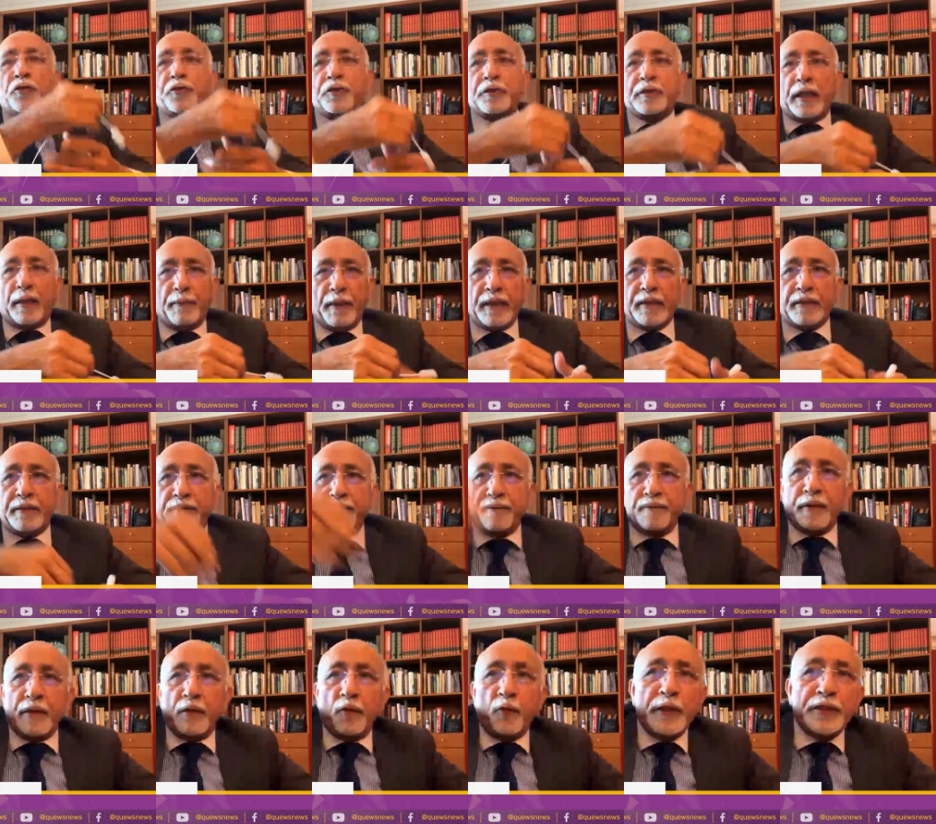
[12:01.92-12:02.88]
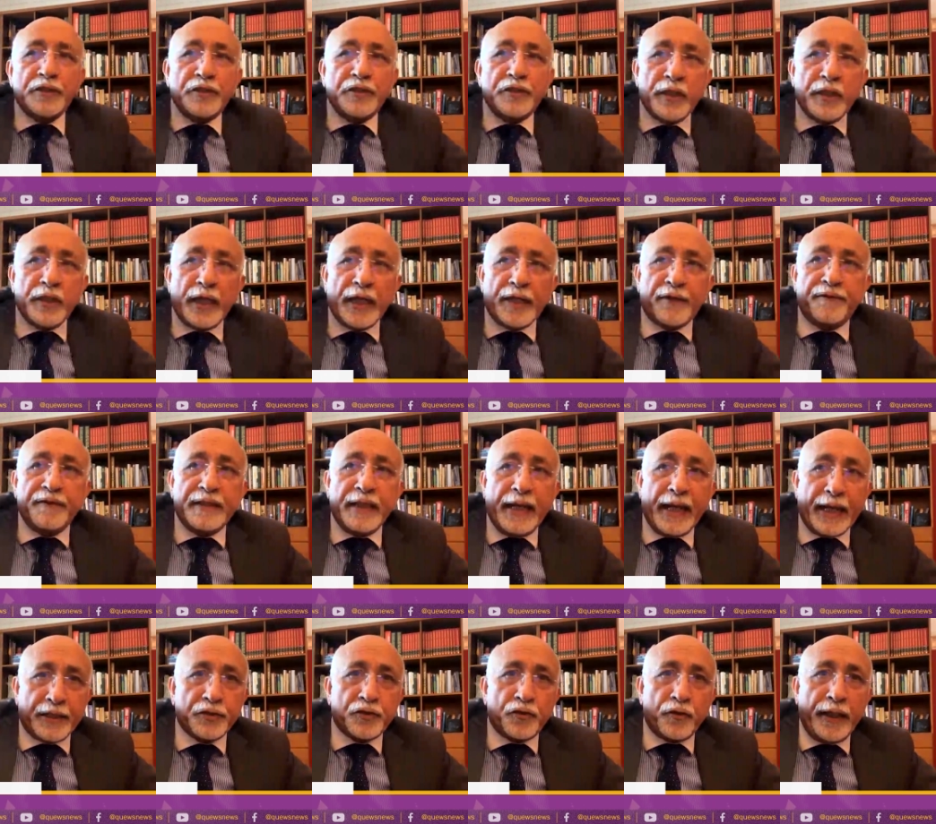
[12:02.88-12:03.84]
your stomach, we check with
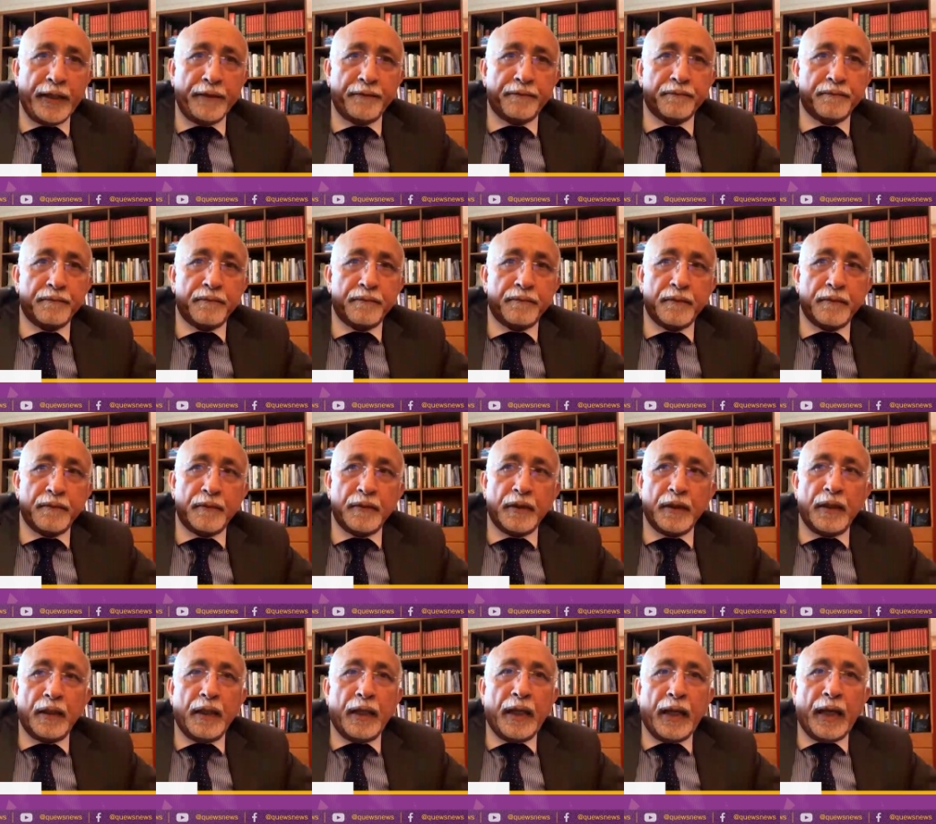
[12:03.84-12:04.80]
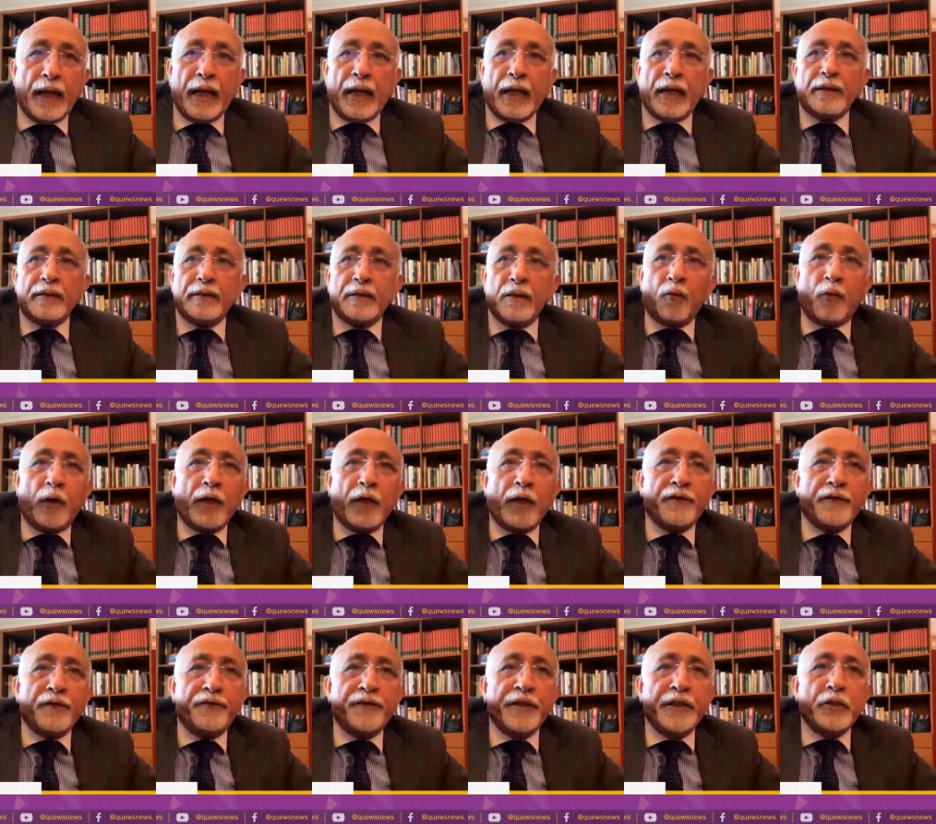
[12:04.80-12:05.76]
an X-ray, and
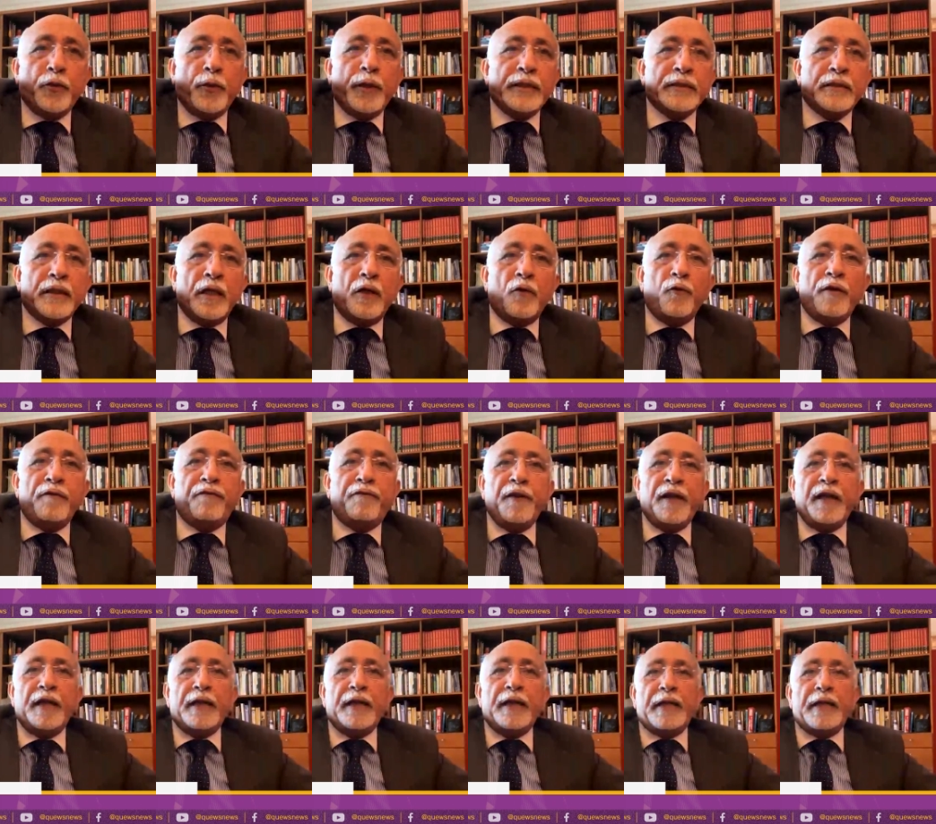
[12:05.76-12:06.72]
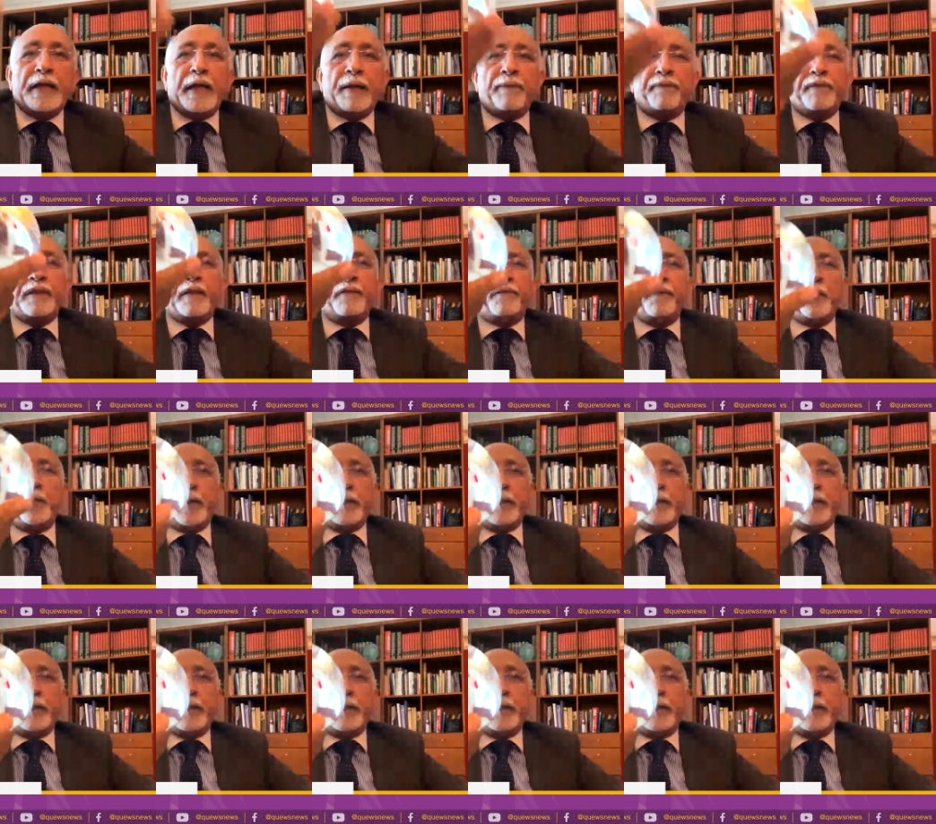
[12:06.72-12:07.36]
what we do is we fill it up with the